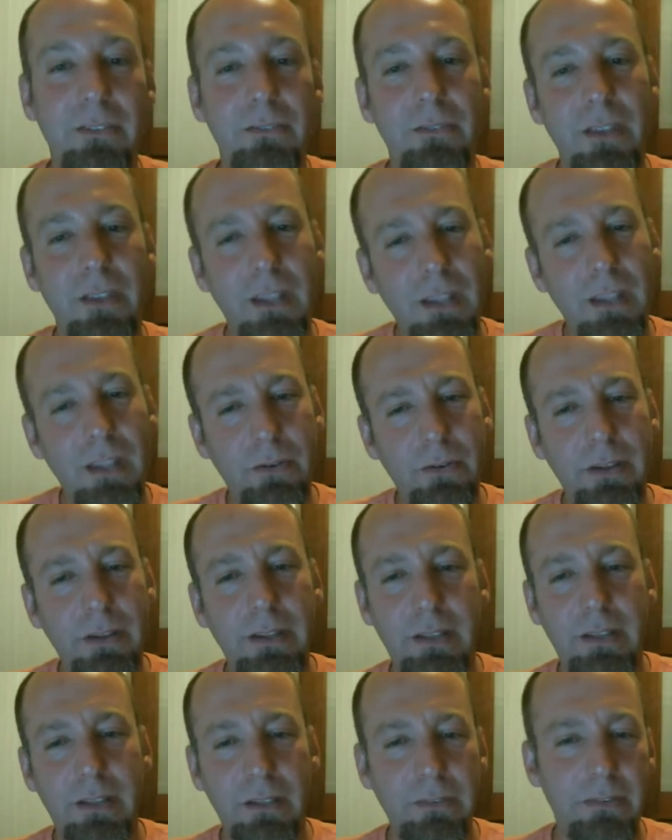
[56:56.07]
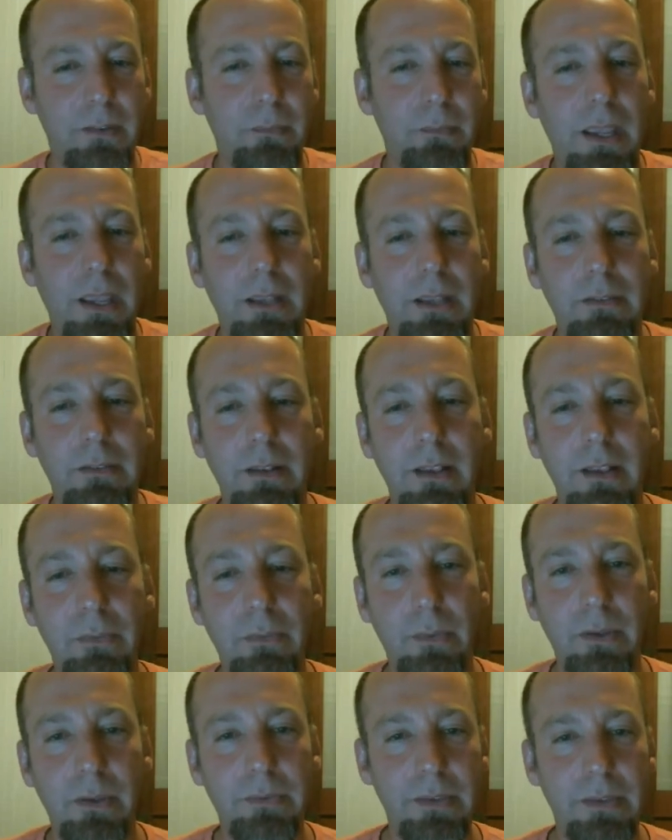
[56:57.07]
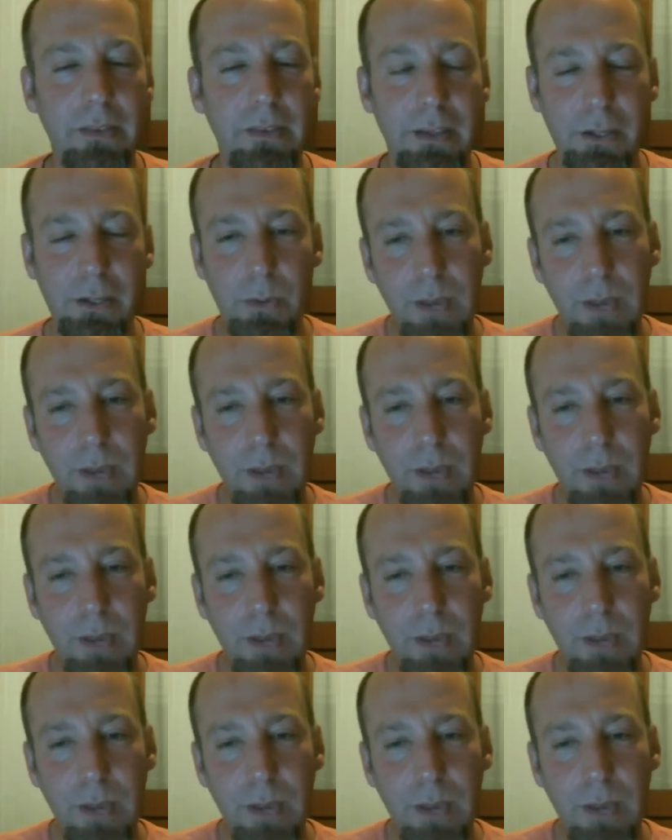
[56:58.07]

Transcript: it really does depend, and that's why I'm saying, like,